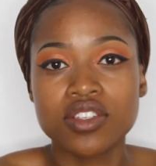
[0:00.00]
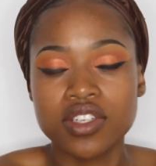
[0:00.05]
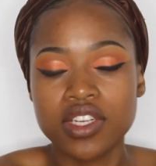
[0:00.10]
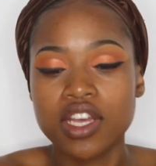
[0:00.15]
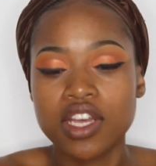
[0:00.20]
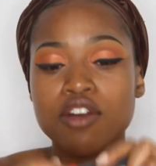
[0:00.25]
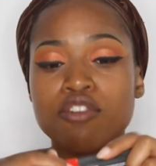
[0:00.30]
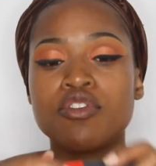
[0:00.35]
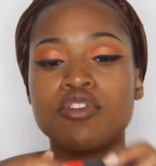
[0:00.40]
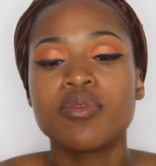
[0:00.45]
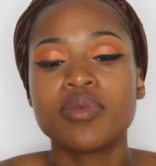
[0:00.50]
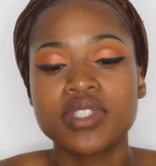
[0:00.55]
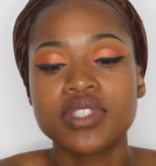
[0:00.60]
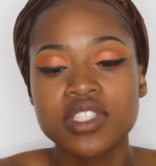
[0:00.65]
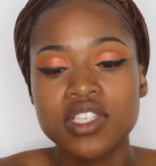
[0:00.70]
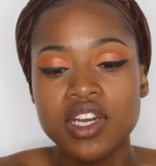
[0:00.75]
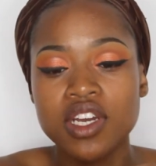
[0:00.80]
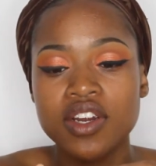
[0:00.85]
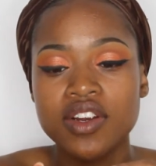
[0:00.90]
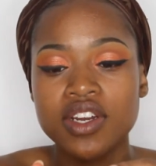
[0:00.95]
now for
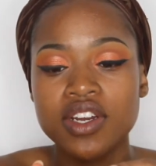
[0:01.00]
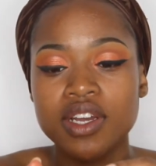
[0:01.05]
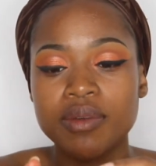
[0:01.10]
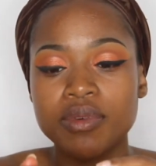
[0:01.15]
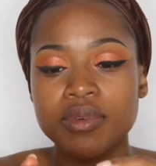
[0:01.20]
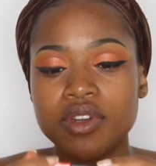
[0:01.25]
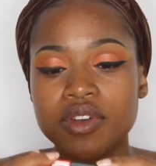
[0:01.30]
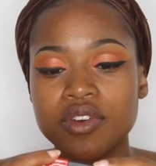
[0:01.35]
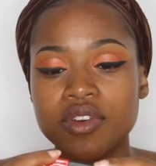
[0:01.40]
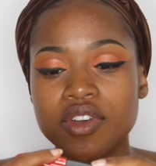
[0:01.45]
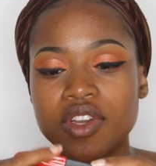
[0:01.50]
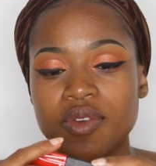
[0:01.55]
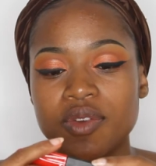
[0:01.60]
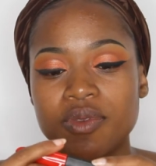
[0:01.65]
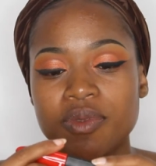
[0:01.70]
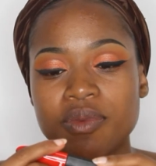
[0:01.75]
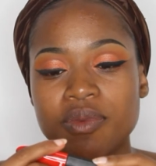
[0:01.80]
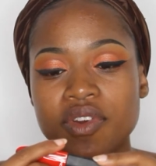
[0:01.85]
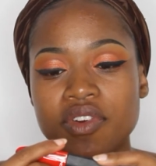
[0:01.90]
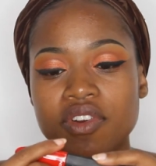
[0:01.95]
mascara, I'm going to go in
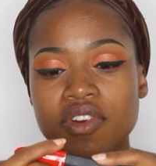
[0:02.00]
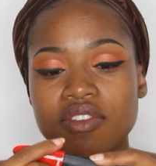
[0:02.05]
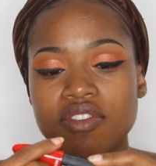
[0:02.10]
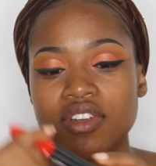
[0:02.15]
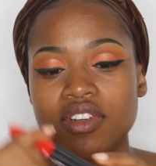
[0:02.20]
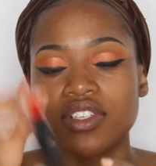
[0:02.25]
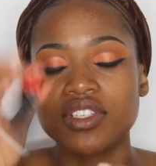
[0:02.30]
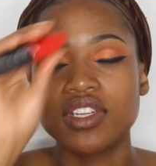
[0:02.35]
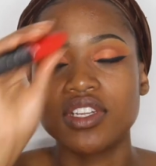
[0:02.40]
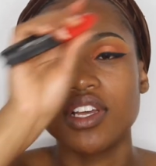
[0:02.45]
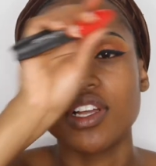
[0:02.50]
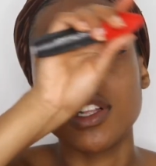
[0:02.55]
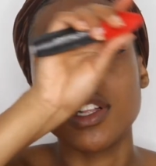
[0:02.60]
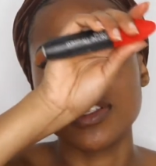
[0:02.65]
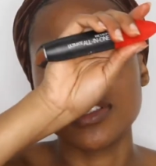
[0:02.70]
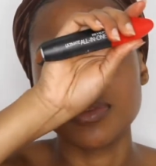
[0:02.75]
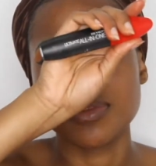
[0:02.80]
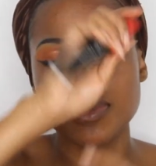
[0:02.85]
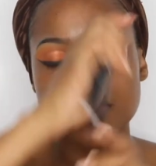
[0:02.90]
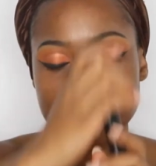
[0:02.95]
with my Revlon
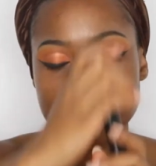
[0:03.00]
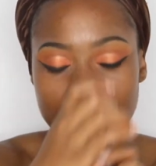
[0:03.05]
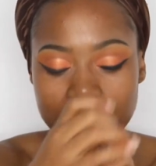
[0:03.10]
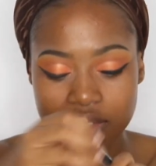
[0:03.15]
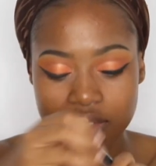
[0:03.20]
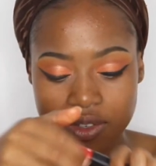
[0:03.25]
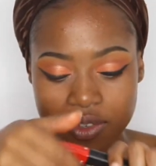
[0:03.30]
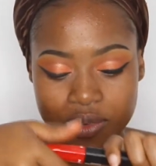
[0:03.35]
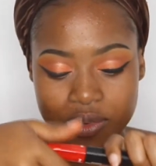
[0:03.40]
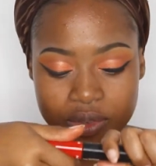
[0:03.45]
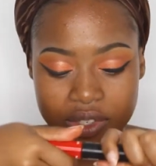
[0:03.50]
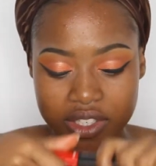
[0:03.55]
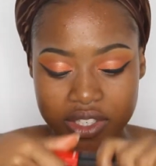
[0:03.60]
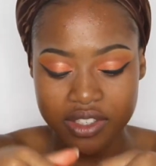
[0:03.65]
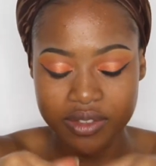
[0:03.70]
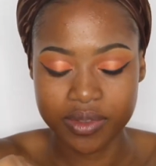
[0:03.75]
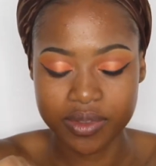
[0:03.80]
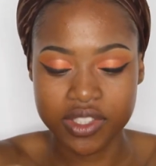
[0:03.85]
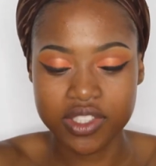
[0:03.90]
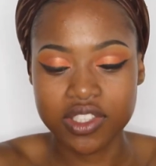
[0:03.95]
Ultimate
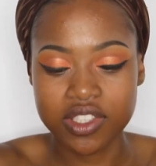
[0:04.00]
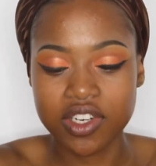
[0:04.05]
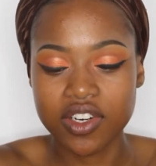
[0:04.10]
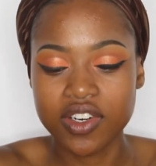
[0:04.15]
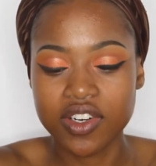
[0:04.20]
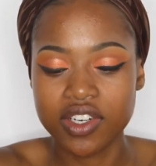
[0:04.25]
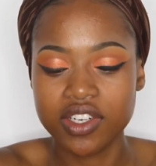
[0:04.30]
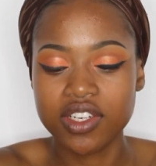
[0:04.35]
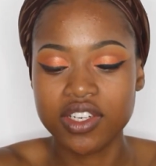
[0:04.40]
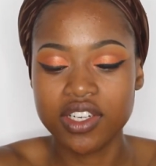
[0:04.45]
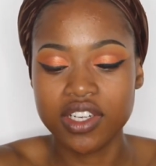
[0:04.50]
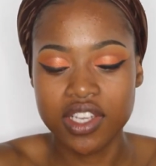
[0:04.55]
All-in-One Mascara.